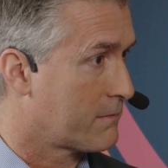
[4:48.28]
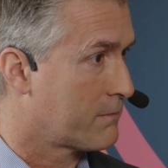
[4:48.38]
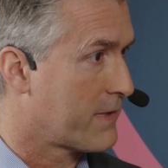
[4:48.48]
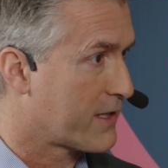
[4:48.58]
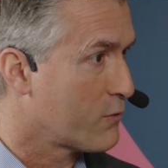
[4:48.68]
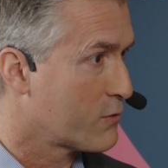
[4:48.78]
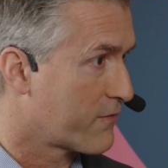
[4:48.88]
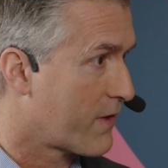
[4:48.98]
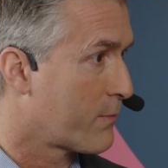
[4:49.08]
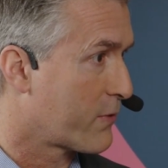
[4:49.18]
make use
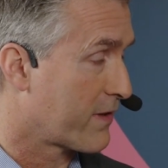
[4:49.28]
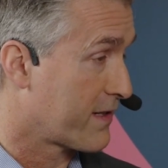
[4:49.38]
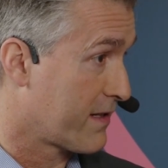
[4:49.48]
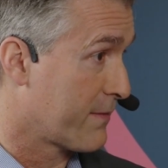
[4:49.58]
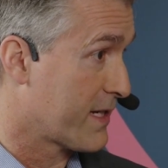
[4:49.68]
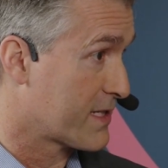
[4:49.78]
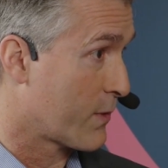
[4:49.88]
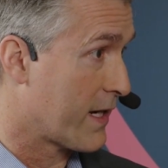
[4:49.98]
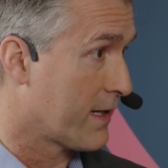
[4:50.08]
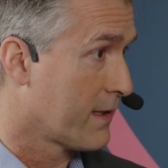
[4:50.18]
of our product in the best
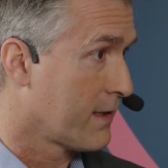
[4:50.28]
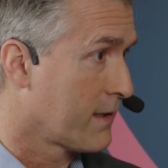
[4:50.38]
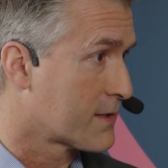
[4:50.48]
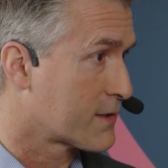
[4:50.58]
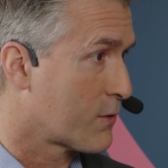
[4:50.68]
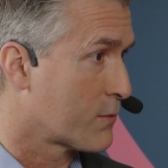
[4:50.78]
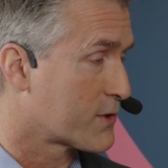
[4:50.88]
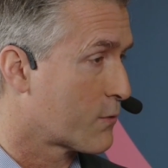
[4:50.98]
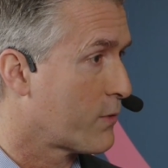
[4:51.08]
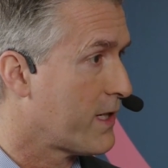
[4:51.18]
way.
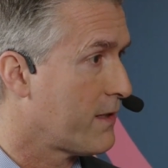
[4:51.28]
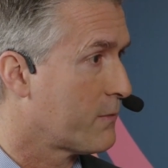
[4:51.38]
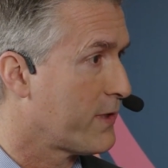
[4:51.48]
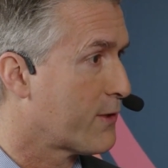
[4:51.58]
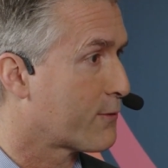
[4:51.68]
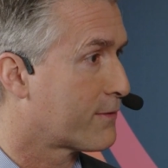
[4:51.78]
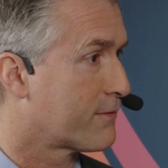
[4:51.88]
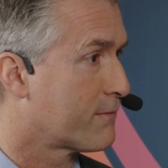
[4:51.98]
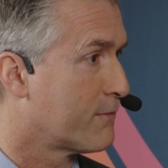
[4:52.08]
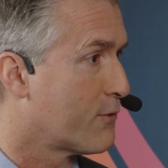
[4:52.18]
So we
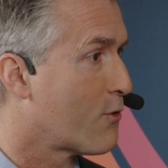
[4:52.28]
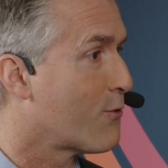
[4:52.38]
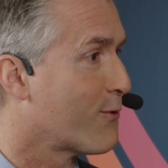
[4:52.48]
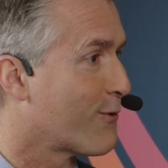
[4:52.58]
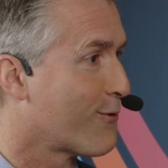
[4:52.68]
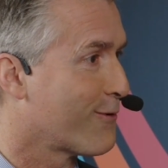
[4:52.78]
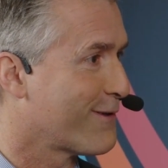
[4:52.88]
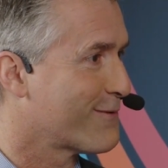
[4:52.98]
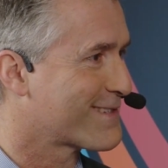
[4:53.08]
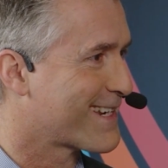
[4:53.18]
don't know all the
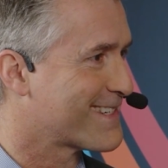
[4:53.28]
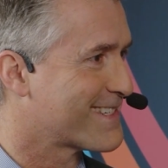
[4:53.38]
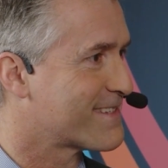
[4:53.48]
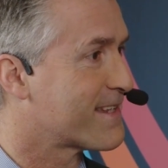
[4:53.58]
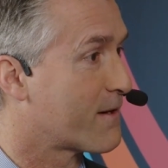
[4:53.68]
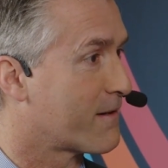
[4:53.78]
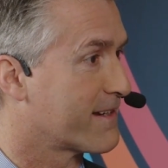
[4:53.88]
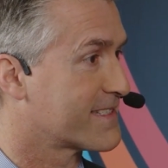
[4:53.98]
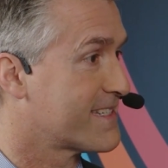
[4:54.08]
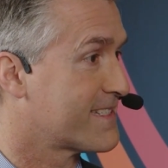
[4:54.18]
use cases that are
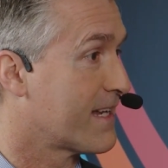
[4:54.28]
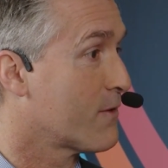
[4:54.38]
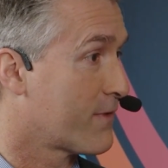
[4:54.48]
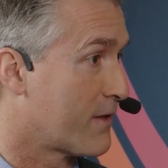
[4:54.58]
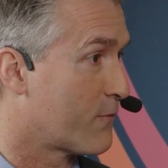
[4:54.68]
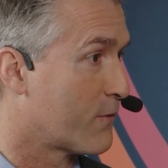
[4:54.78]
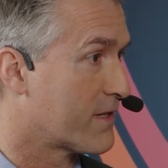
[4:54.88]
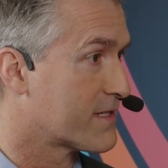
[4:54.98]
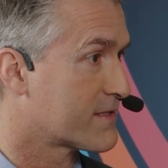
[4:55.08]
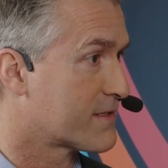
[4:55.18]
existing out there for
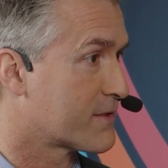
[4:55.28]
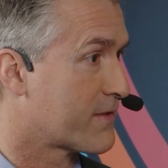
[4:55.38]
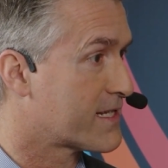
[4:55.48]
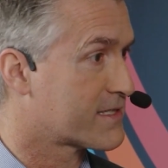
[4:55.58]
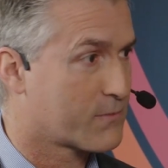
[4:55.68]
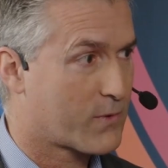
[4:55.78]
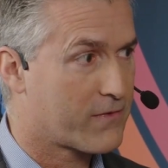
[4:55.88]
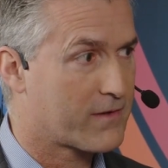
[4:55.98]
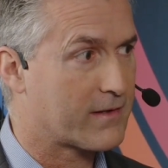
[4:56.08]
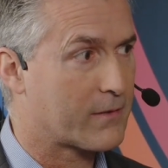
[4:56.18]
us. So that's
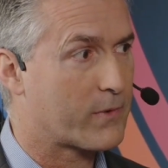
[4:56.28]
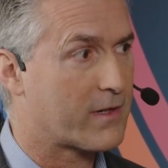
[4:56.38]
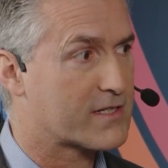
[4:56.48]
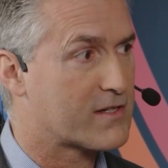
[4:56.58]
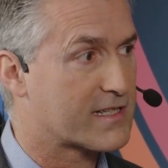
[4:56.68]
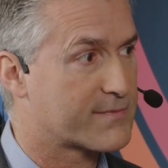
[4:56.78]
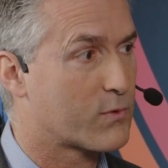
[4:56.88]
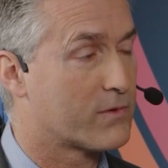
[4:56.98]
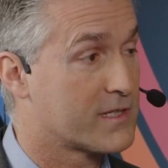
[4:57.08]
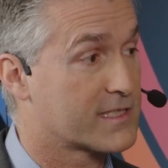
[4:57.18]
one thing that we're actually
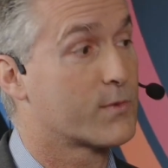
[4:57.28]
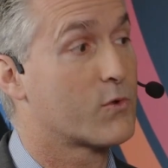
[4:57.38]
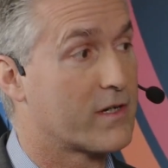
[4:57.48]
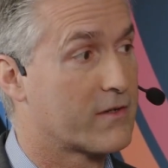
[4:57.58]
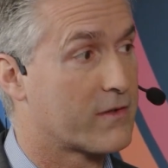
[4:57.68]
exploring